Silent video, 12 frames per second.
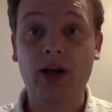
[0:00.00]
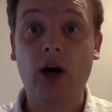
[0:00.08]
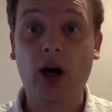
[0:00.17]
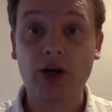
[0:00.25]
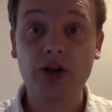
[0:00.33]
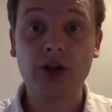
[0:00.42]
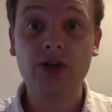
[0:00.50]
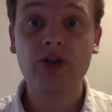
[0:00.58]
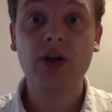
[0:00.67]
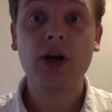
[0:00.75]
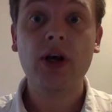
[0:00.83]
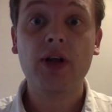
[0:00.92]
in
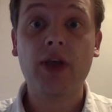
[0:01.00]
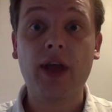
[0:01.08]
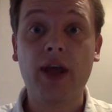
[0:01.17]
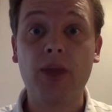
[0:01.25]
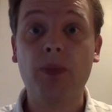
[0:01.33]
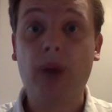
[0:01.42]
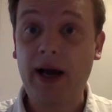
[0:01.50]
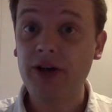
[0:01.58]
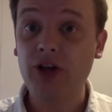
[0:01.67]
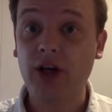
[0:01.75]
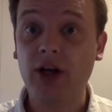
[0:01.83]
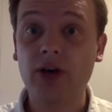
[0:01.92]
auctions, they buy
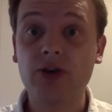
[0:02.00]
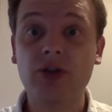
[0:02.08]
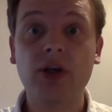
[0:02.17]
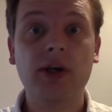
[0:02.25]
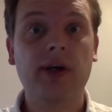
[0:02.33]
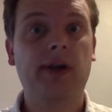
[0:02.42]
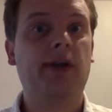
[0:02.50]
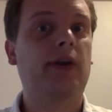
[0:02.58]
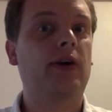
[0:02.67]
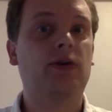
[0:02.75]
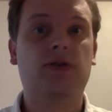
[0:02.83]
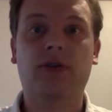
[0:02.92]
shares,
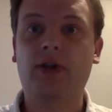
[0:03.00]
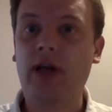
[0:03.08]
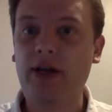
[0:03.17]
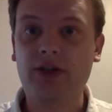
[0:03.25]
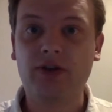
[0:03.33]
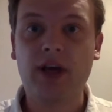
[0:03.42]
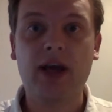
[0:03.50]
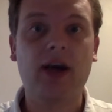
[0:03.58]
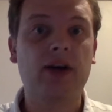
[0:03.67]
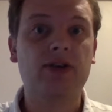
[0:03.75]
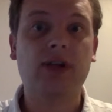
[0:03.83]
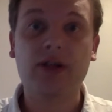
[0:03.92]
there's lots of
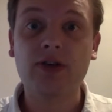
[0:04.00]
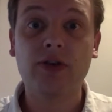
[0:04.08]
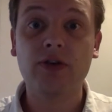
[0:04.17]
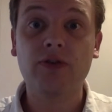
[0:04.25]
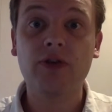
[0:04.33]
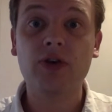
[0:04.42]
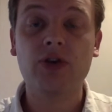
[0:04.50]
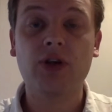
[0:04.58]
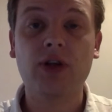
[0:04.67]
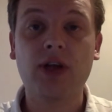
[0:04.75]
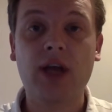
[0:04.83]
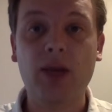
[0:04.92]
chaos, lots of confusion in
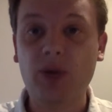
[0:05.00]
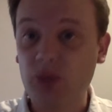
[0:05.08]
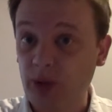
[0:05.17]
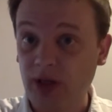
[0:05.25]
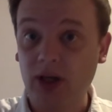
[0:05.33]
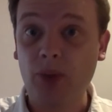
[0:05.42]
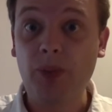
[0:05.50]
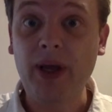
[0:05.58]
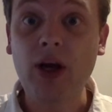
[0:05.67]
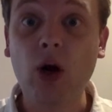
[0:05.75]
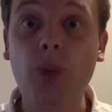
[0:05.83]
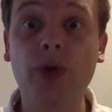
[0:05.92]
the game. It's played in a
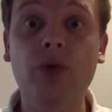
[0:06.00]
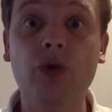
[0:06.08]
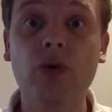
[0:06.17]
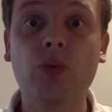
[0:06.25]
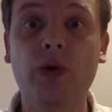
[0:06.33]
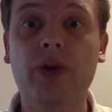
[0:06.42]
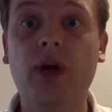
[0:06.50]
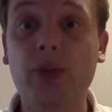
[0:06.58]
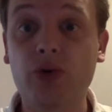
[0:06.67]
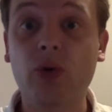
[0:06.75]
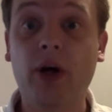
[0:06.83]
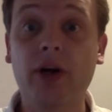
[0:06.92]
big open room with up
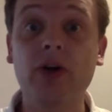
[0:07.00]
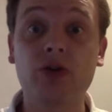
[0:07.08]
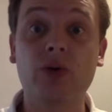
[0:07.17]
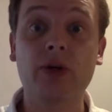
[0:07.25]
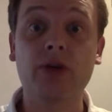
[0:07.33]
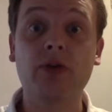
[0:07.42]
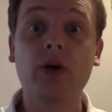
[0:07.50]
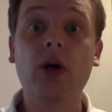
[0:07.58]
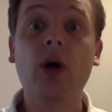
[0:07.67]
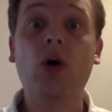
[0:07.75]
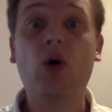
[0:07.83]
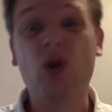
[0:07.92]
to 120
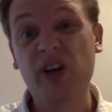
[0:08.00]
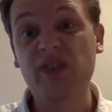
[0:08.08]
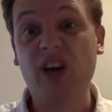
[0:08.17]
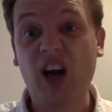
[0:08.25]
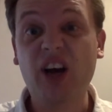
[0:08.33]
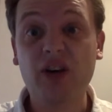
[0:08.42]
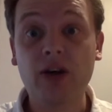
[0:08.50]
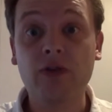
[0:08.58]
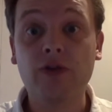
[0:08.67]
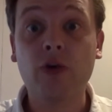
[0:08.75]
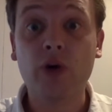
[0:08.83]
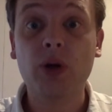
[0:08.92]
or even
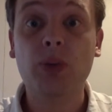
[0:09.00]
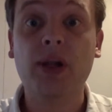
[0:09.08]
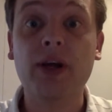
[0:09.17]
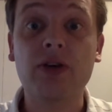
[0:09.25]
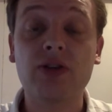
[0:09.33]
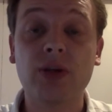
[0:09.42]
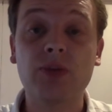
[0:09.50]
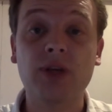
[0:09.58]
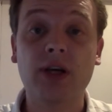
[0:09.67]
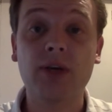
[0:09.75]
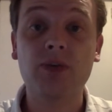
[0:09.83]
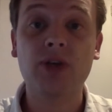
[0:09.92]
140 players
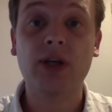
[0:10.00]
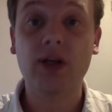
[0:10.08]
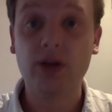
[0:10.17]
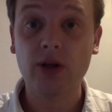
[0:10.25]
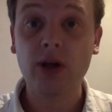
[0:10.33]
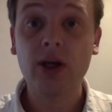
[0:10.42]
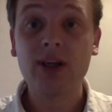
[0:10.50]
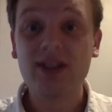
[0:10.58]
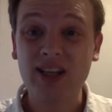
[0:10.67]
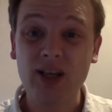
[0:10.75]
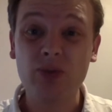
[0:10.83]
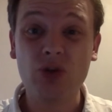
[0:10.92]
sometimes in
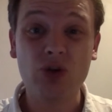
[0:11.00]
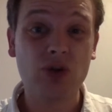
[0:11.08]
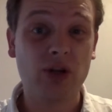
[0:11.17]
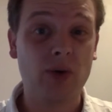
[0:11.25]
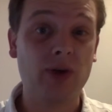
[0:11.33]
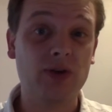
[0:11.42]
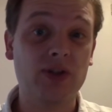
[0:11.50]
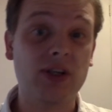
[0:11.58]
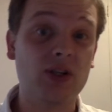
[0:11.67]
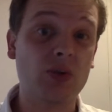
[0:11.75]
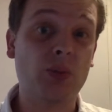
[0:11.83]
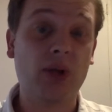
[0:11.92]
teams, usually around
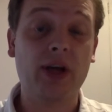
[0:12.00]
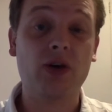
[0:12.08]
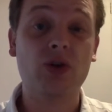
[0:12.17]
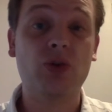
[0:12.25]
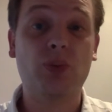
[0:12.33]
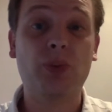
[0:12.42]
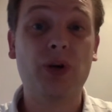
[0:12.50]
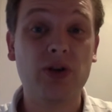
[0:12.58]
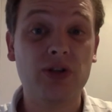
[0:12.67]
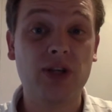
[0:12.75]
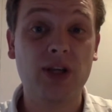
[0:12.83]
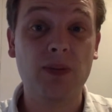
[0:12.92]
6 players per
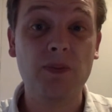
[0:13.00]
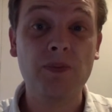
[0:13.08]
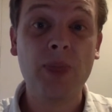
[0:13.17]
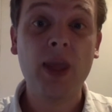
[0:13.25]
team.